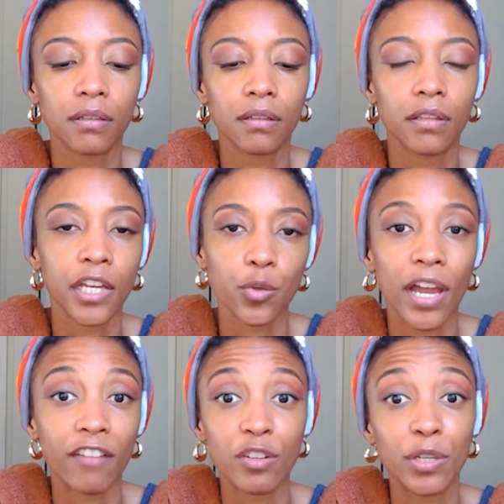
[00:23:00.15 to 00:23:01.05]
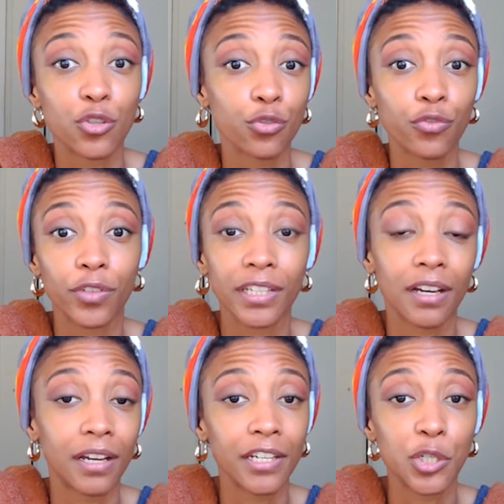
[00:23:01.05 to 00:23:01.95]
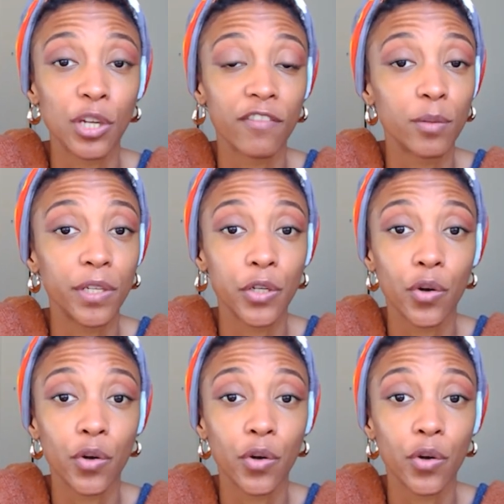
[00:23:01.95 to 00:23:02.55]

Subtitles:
that you have to be truthful and honest. You have to be your